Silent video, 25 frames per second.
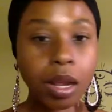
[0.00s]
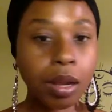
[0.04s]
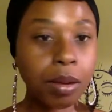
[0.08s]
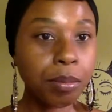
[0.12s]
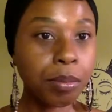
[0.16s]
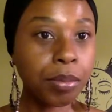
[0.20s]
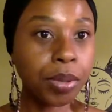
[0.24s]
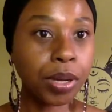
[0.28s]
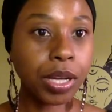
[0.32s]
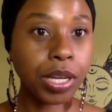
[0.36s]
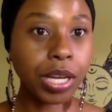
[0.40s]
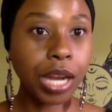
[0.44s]

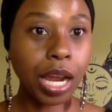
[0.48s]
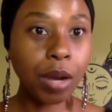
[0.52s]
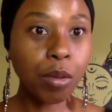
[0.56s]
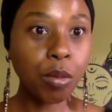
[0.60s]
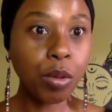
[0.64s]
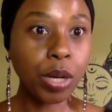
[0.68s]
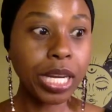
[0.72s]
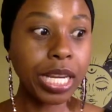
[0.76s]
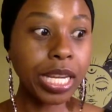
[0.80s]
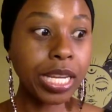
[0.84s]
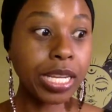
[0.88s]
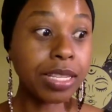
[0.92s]
But I
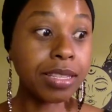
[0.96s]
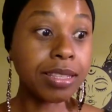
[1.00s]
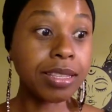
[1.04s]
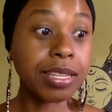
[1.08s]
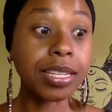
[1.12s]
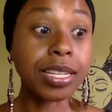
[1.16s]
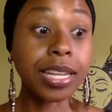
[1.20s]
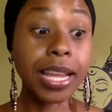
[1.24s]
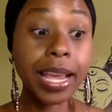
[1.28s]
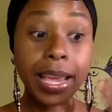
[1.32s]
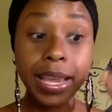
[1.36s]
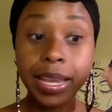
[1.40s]
went in
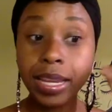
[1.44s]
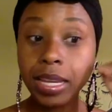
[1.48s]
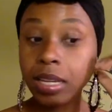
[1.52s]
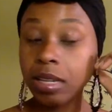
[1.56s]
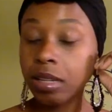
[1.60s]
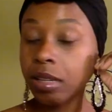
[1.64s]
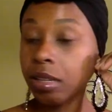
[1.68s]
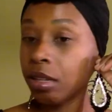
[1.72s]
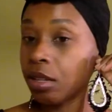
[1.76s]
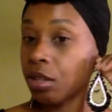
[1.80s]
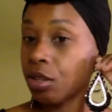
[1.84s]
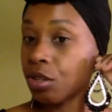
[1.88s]
today.
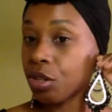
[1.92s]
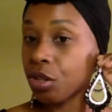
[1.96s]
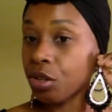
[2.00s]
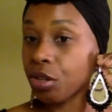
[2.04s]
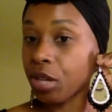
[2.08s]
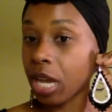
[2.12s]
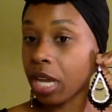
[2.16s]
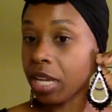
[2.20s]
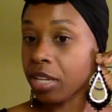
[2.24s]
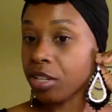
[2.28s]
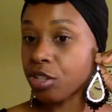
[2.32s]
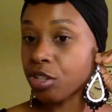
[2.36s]
So you
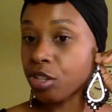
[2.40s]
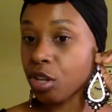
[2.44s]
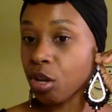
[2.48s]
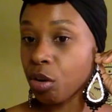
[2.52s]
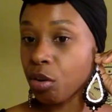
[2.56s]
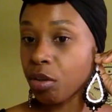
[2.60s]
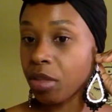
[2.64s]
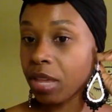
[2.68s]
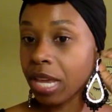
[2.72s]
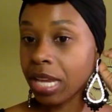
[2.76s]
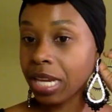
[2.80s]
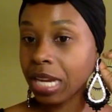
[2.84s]
guys know
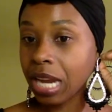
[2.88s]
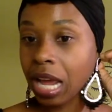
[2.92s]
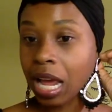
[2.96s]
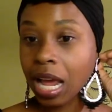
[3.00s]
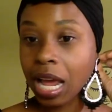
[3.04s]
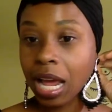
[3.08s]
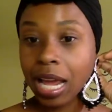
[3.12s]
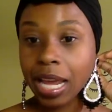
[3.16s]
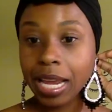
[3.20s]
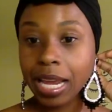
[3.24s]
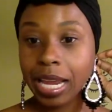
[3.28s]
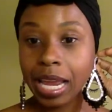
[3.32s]
that
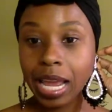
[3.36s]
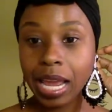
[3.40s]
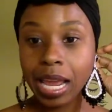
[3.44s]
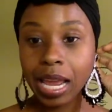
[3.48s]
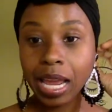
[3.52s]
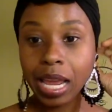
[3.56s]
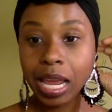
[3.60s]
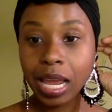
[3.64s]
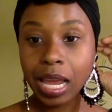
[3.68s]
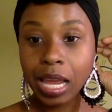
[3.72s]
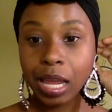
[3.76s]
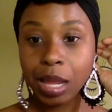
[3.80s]
I
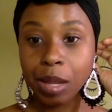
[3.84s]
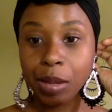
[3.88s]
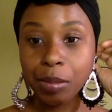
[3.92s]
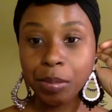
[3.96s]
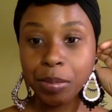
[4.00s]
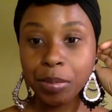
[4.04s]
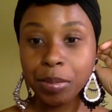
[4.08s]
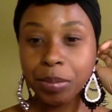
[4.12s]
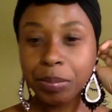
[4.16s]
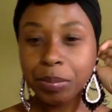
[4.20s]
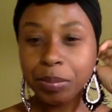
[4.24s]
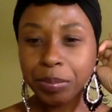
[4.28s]

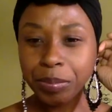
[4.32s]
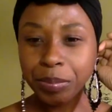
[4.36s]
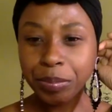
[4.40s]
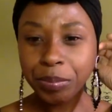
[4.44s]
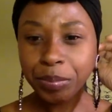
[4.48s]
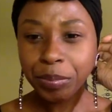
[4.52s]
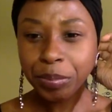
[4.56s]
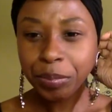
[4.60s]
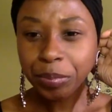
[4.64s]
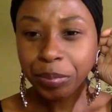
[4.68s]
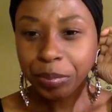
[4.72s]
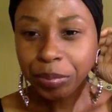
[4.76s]
am.
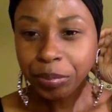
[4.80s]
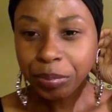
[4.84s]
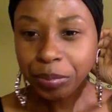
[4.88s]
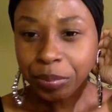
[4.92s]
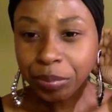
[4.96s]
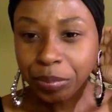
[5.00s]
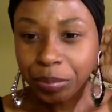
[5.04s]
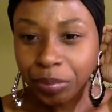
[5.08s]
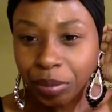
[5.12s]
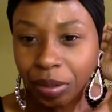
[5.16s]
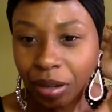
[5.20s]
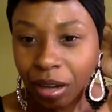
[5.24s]

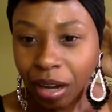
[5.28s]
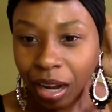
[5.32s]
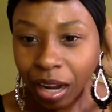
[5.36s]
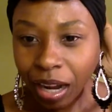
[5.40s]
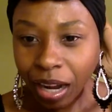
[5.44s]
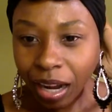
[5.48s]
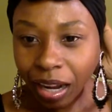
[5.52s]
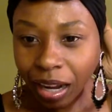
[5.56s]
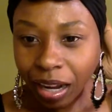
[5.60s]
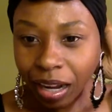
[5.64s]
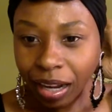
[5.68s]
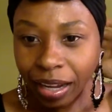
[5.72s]

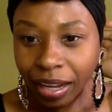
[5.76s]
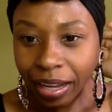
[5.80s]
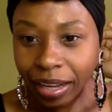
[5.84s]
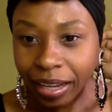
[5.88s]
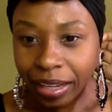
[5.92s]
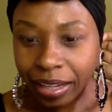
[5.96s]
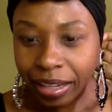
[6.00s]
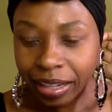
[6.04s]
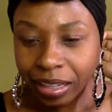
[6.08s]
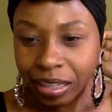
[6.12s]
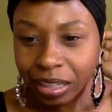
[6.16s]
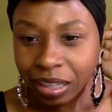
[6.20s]

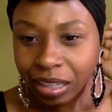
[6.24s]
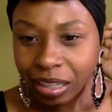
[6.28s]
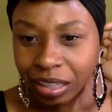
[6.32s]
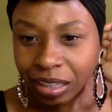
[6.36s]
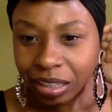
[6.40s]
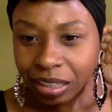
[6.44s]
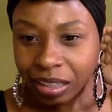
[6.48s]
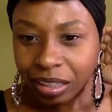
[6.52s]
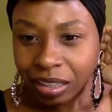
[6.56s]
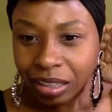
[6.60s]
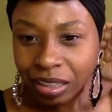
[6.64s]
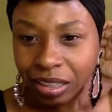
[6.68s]
Hi.
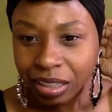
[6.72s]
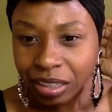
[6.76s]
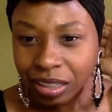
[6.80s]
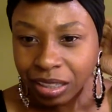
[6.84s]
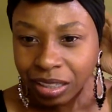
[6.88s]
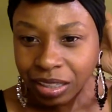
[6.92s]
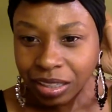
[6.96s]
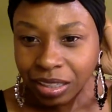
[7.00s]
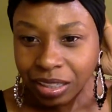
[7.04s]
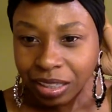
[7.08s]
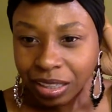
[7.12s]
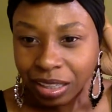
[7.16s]

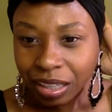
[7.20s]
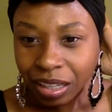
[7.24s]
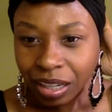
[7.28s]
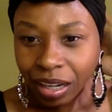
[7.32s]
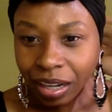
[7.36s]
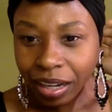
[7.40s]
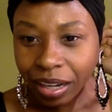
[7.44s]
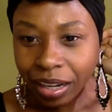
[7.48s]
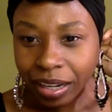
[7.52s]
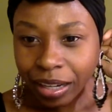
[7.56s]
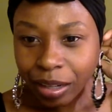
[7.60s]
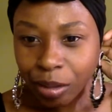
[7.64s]

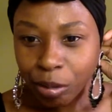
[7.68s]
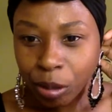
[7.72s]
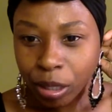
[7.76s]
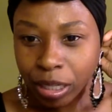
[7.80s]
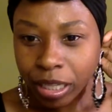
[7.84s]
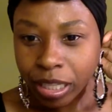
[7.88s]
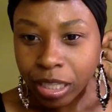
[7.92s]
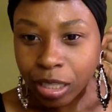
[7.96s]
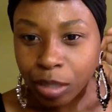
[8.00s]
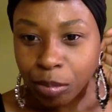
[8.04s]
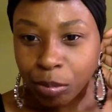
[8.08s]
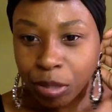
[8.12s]
Hi,
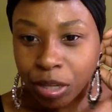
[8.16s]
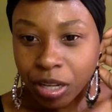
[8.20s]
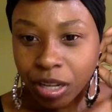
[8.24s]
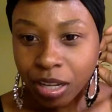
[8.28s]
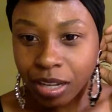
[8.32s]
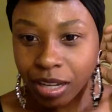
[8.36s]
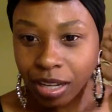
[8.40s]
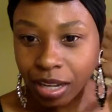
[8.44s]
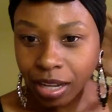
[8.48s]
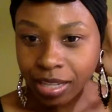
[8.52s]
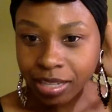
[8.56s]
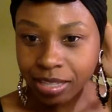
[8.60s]

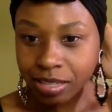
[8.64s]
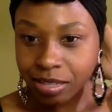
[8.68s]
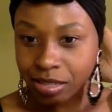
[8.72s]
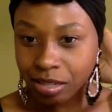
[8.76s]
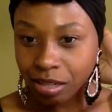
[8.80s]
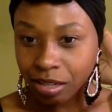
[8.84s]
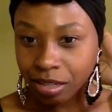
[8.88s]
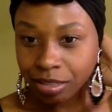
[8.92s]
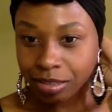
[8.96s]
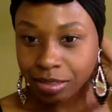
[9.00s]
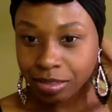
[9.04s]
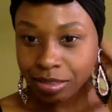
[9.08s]
Wakima. Hi,
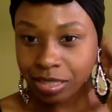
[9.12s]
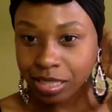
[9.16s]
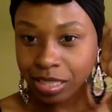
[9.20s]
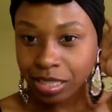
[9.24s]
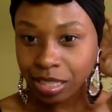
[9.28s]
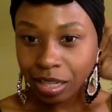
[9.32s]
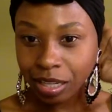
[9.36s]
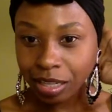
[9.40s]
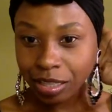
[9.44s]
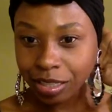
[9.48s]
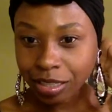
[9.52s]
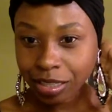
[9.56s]
son.
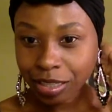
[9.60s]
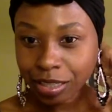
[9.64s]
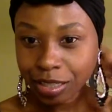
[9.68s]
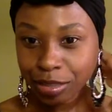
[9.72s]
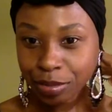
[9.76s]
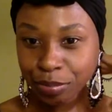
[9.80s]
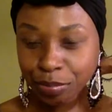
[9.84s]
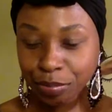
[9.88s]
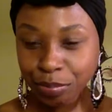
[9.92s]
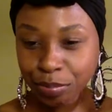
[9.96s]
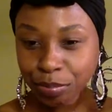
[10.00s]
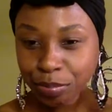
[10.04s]
Tiana.
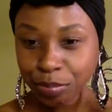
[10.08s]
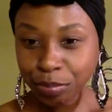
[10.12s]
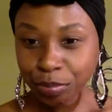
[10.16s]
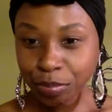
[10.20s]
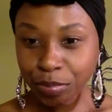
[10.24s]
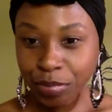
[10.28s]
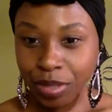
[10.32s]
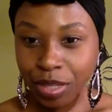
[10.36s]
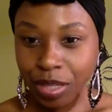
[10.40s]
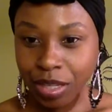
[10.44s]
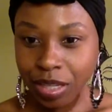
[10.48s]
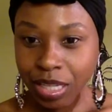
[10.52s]

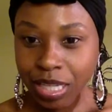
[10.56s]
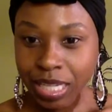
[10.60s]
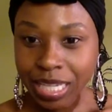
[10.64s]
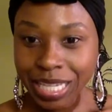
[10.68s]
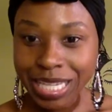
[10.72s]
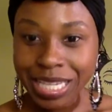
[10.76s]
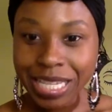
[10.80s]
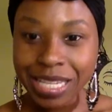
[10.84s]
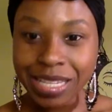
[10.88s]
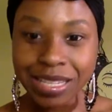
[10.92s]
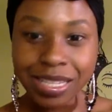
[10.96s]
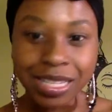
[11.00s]

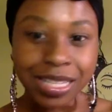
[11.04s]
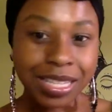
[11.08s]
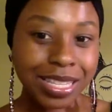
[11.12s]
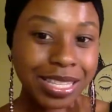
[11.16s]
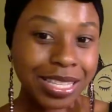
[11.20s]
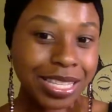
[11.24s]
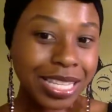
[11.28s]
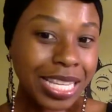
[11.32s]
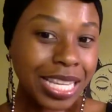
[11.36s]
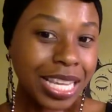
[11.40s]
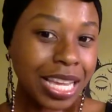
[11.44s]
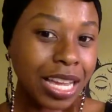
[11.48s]
Is it
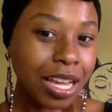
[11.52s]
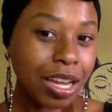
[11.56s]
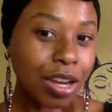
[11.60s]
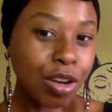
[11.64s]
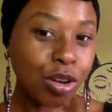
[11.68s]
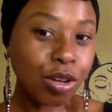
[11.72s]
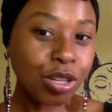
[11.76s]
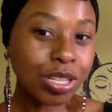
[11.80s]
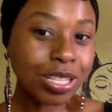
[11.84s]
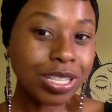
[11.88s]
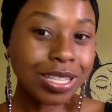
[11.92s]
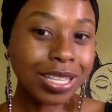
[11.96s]
Sia
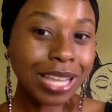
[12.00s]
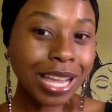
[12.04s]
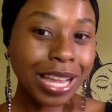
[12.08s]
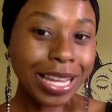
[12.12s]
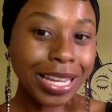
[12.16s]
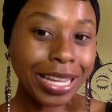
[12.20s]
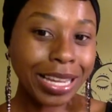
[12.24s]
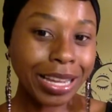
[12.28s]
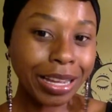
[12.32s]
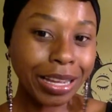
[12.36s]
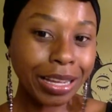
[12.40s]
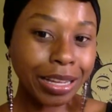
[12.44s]
or
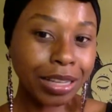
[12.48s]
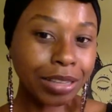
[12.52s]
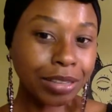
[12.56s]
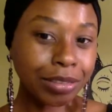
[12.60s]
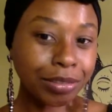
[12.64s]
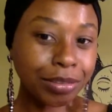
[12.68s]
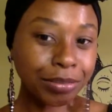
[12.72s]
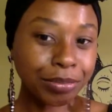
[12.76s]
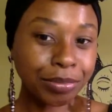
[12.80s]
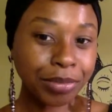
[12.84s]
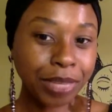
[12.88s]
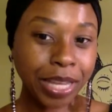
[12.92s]
Saya?
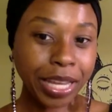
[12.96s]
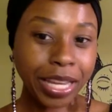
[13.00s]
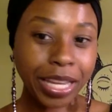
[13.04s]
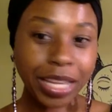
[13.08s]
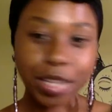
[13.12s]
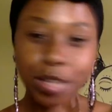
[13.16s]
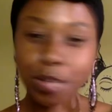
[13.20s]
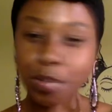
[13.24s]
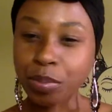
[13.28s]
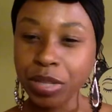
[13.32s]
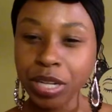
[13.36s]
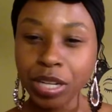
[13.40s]
I hate
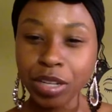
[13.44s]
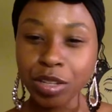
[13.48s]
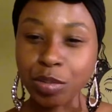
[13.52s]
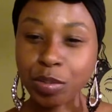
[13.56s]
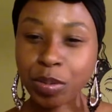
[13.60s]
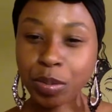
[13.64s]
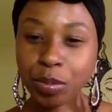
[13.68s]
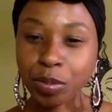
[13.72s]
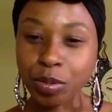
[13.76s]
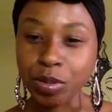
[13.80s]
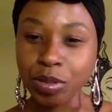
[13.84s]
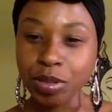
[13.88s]
to pronounce
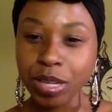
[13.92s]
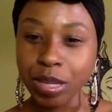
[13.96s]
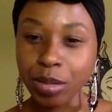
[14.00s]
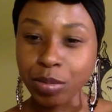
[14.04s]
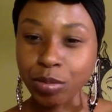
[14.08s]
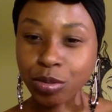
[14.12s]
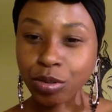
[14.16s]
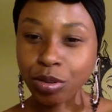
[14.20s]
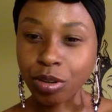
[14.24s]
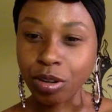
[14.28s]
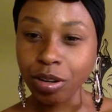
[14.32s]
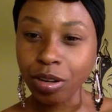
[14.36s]
people's names
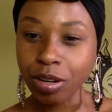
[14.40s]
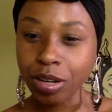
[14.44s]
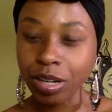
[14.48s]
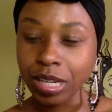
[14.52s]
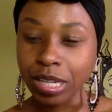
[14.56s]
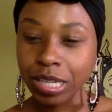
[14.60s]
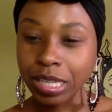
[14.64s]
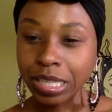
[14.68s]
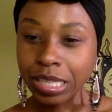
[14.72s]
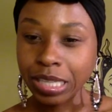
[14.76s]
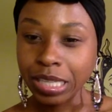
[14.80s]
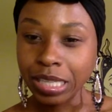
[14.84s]
wrong.
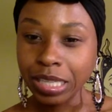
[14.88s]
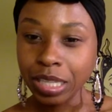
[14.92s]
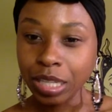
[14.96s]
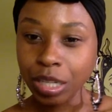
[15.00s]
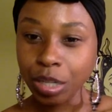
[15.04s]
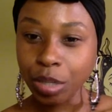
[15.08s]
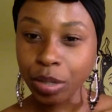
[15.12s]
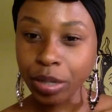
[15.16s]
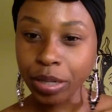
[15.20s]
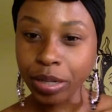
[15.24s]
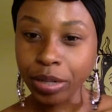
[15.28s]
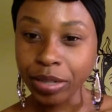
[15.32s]

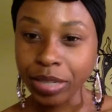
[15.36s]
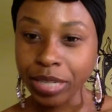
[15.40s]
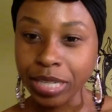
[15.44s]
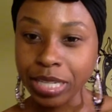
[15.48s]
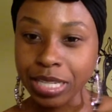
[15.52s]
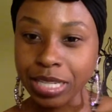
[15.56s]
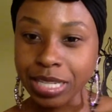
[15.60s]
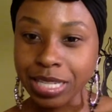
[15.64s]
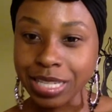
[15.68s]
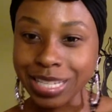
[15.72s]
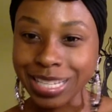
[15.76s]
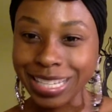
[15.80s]

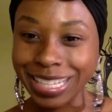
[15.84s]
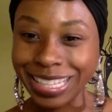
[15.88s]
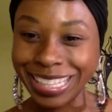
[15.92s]
Aquarius.